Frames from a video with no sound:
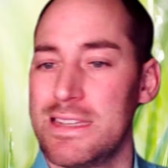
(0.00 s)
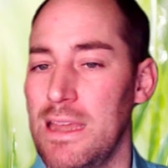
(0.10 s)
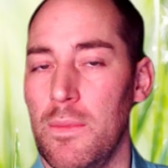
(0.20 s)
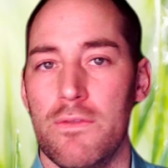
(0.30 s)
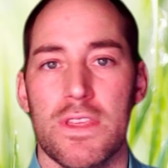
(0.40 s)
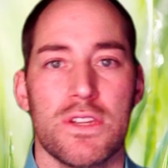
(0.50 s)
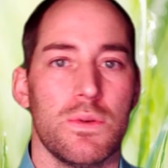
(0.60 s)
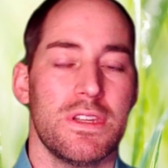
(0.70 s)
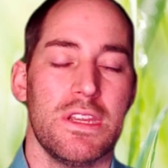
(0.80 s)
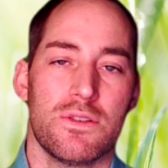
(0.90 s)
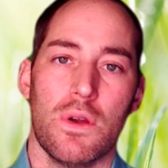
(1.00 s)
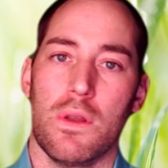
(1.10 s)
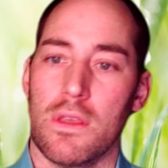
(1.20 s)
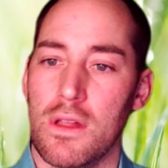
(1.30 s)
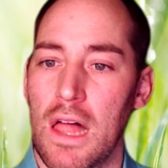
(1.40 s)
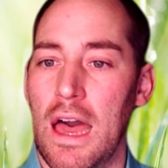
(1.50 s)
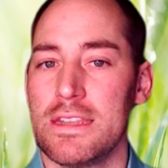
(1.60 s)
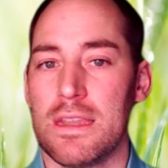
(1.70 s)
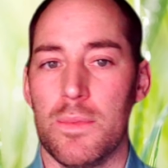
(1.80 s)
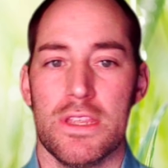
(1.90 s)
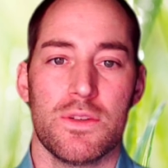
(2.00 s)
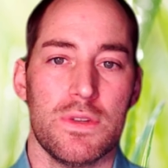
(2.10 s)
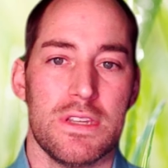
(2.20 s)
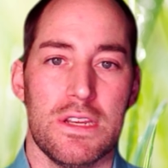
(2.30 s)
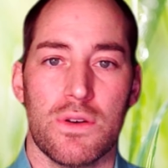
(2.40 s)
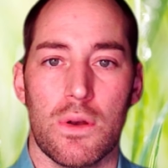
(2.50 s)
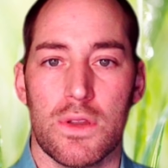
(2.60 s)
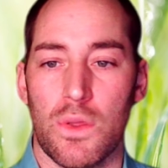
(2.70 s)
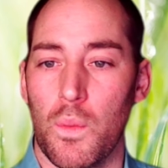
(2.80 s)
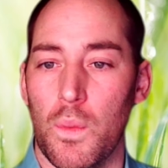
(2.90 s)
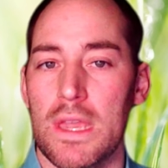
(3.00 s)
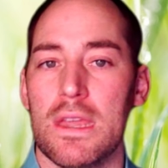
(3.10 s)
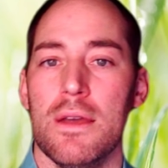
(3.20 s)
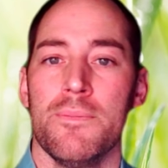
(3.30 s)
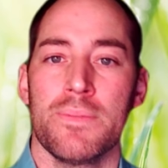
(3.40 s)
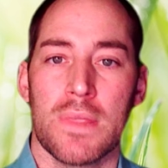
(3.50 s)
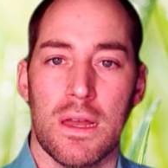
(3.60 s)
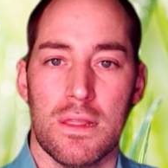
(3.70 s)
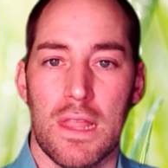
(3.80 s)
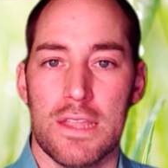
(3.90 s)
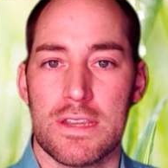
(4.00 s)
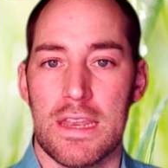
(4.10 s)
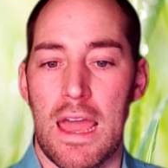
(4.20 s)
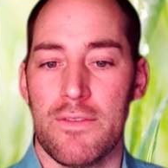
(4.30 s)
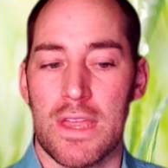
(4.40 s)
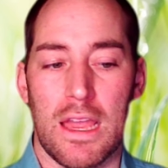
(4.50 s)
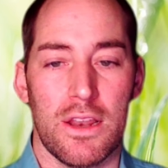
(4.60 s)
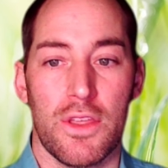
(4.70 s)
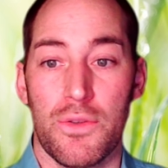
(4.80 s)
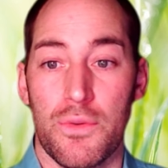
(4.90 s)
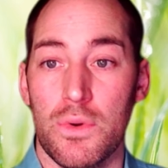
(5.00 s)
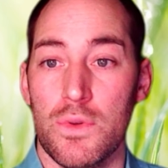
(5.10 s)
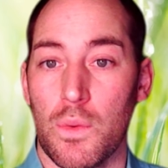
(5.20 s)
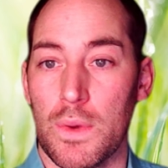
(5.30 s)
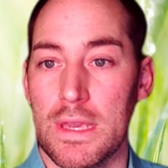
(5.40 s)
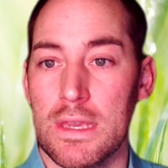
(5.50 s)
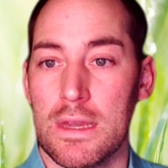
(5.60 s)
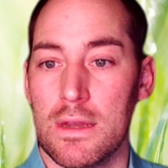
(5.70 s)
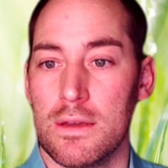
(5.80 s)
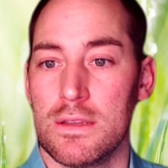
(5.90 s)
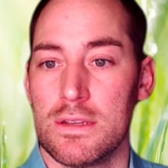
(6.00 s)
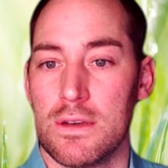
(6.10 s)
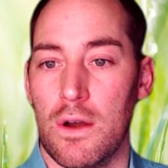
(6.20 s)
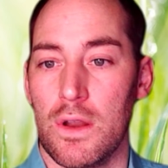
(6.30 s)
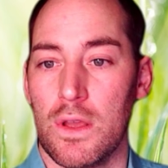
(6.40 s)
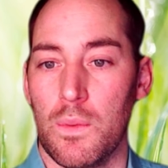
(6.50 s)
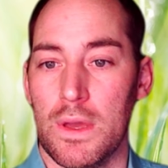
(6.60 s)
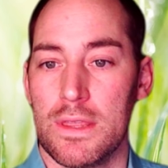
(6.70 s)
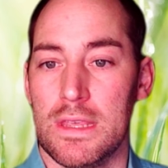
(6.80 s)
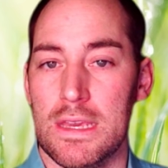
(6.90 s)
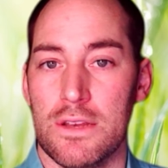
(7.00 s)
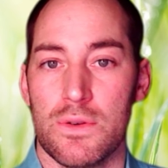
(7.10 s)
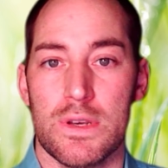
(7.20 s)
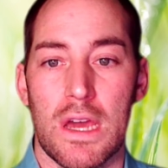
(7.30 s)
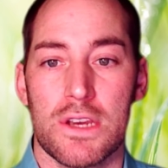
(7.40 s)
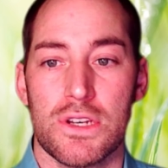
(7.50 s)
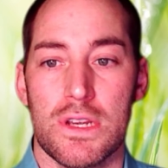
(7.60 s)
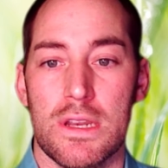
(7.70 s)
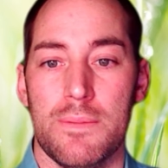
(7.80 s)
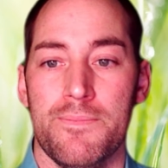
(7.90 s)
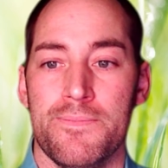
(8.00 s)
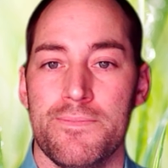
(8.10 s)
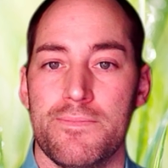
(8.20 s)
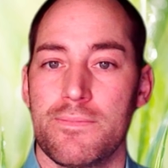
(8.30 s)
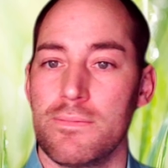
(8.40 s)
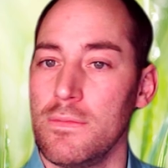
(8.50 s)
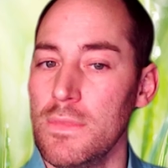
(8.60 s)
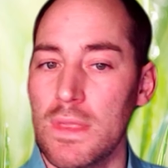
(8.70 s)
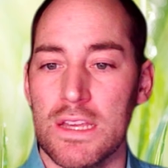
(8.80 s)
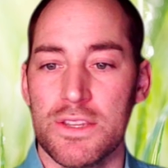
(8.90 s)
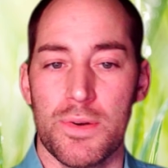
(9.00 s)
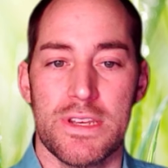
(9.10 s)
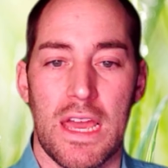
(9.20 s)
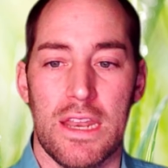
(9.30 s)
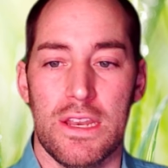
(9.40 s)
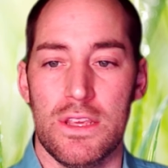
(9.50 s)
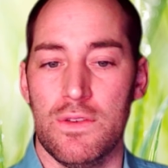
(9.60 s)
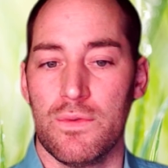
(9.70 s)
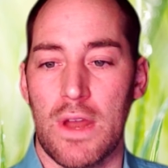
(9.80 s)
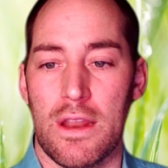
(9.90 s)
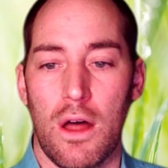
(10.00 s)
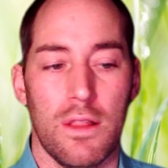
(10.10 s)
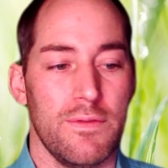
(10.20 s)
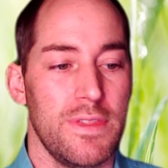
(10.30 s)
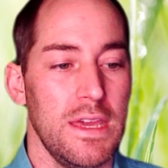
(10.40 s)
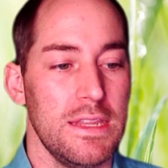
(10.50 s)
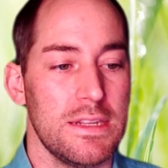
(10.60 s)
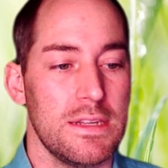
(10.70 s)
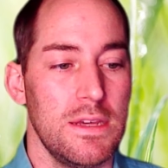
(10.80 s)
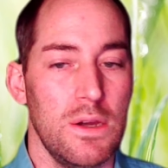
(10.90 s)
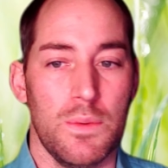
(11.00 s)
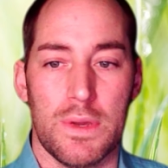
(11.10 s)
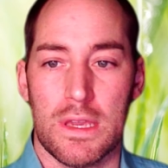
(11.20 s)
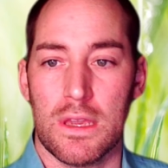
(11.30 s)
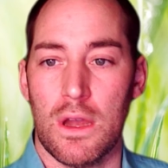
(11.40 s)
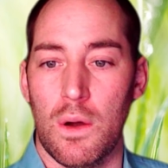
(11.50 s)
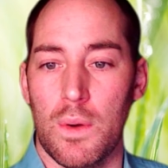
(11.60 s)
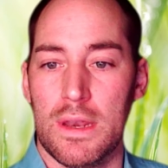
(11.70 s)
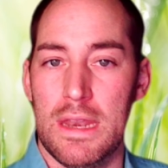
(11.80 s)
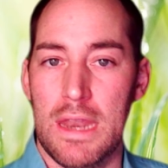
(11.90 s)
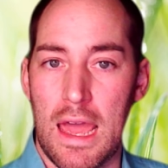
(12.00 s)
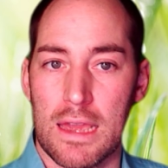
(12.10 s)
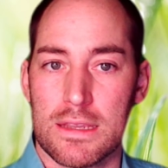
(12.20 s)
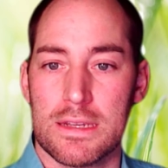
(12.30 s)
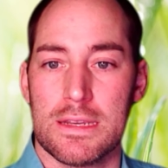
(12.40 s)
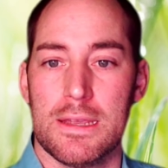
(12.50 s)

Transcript: of this was intro to the class, some of this was intro to the week. Let's navigate through the week, starting with the introduction. Let's pretend you've read all of this. We can go next.